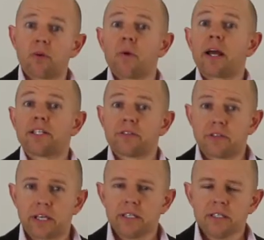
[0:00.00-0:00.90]
a range of
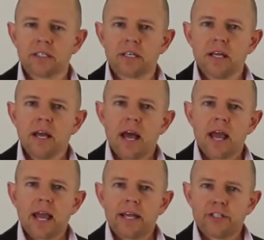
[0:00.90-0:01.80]
things,
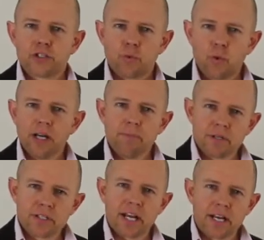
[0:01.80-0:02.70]
and
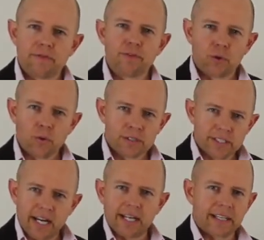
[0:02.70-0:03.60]
20% of your
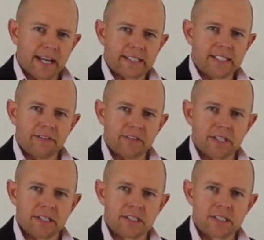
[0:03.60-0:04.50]
daily
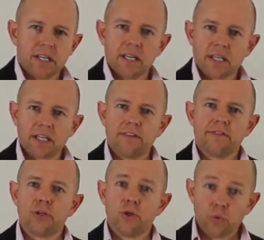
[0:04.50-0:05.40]
activities give
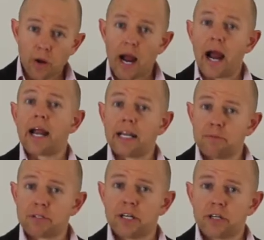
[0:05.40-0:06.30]
you
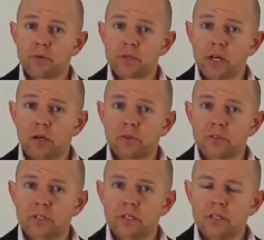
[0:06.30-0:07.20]
80% of your
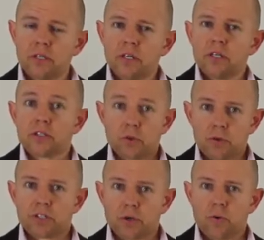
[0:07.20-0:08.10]
results. So
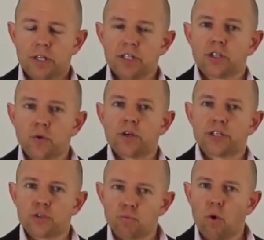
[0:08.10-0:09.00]
what's the question? The
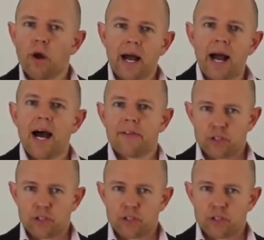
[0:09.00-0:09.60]
question is, what are the